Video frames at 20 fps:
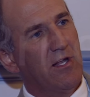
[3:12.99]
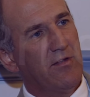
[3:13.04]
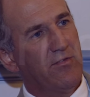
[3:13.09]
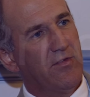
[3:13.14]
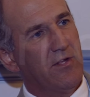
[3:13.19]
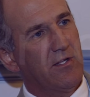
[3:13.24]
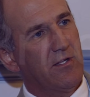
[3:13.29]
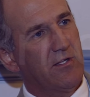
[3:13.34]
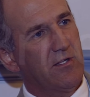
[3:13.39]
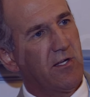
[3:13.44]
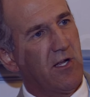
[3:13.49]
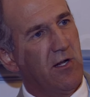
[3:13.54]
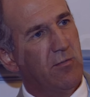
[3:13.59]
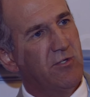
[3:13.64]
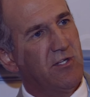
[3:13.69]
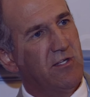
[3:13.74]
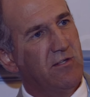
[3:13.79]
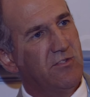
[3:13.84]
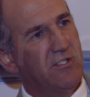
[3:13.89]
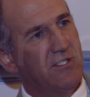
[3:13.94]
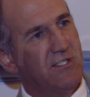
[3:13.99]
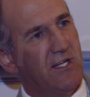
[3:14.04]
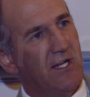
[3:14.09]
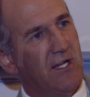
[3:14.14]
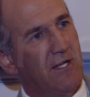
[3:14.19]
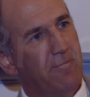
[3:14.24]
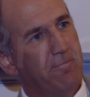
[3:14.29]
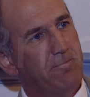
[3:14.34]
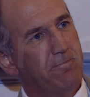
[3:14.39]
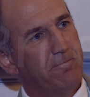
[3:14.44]
I think the comedy of
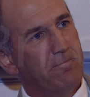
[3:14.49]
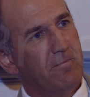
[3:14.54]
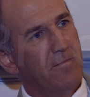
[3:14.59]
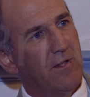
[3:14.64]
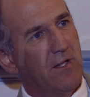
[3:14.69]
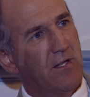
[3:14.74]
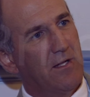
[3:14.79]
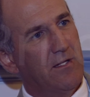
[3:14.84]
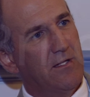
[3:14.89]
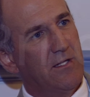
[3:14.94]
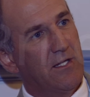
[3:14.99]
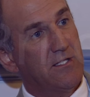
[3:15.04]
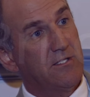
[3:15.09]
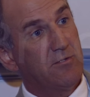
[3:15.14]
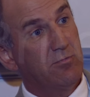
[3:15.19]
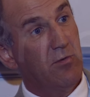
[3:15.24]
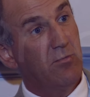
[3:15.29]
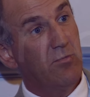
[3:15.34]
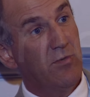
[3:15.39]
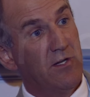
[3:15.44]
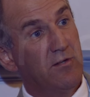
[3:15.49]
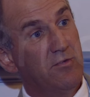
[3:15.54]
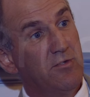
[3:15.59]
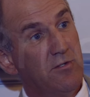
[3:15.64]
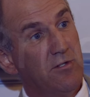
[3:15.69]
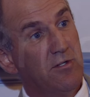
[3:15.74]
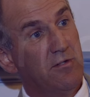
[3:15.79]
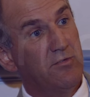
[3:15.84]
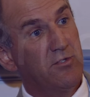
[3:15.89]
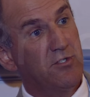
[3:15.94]
today, and that's one way of
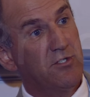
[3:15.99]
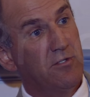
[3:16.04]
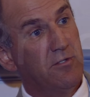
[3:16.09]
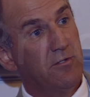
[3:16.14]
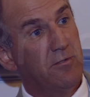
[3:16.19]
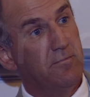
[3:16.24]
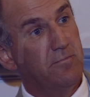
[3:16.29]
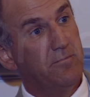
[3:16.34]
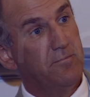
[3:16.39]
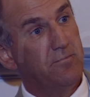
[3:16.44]
doing it for sure.